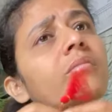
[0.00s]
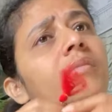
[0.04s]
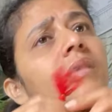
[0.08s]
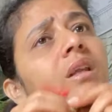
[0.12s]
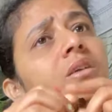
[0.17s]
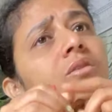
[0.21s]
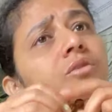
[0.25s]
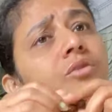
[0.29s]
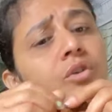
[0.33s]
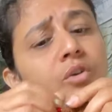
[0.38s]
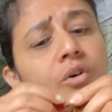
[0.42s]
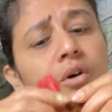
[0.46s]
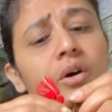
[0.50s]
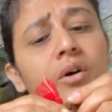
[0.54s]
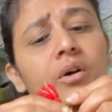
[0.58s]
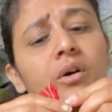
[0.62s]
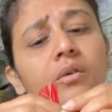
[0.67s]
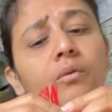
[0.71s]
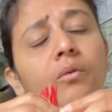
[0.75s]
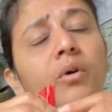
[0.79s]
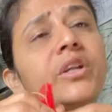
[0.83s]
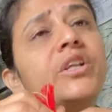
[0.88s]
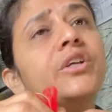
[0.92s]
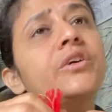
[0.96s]
so
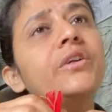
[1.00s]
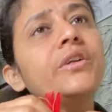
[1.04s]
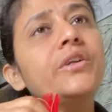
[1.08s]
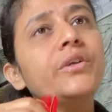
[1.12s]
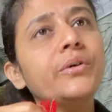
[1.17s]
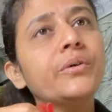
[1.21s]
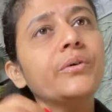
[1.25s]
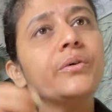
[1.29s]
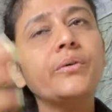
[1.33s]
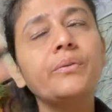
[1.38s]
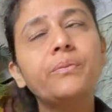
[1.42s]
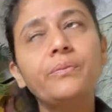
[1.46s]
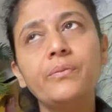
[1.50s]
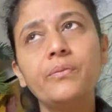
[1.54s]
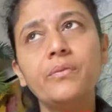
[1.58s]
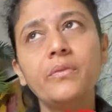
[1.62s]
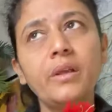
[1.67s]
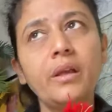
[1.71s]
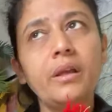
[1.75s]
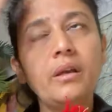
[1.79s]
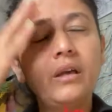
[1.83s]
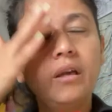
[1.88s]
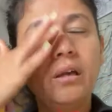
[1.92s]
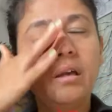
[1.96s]
what you do
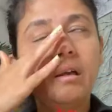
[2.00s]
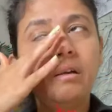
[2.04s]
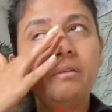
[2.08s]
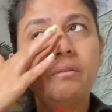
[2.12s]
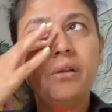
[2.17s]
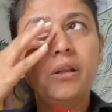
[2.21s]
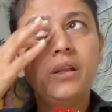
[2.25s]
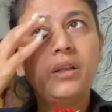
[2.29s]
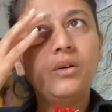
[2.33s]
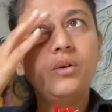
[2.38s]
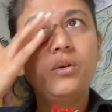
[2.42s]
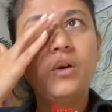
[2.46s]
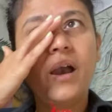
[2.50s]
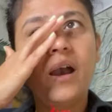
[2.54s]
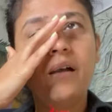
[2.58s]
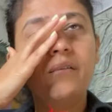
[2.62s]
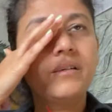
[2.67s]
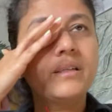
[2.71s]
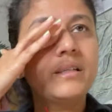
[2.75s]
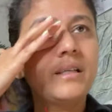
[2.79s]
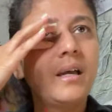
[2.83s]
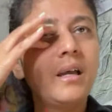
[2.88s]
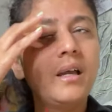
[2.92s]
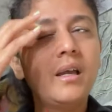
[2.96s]
when you have
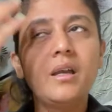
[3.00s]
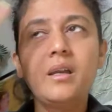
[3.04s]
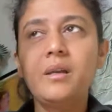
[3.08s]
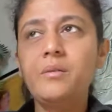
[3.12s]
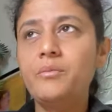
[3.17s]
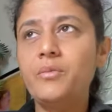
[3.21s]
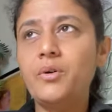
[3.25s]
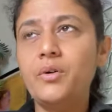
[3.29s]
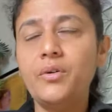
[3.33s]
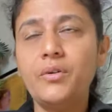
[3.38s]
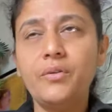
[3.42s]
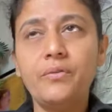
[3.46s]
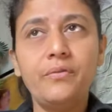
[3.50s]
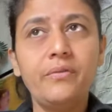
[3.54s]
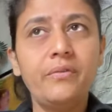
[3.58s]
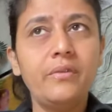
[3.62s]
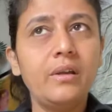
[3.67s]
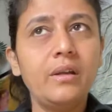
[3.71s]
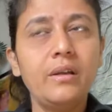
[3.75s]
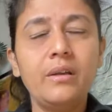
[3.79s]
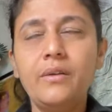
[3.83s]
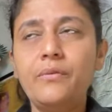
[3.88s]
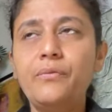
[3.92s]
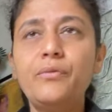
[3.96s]
time, or
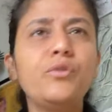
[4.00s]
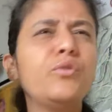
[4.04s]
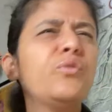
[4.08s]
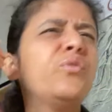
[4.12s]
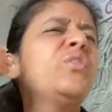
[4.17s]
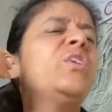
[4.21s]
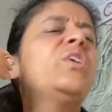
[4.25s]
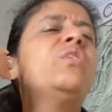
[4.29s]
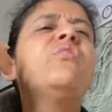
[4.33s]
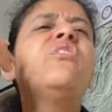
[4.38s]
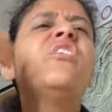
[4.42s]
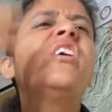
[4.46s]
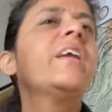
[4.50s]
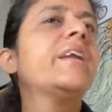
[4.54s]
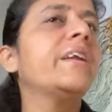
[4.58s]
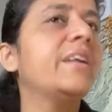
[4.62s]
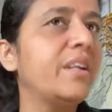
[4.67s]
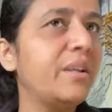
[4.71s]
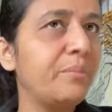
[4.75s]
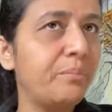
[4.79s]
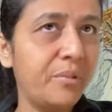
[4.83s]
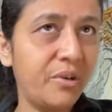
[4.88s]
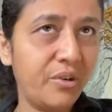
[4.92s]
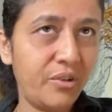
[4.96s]
if you feel very
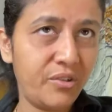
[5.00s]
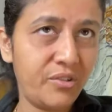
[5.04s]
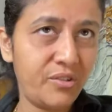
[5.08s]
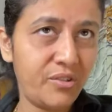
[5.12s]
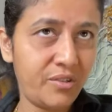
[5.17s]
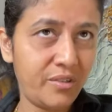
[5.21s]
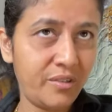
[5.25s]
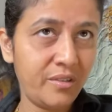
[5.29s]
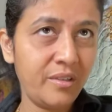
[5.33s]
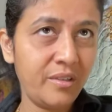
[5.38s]
depressed,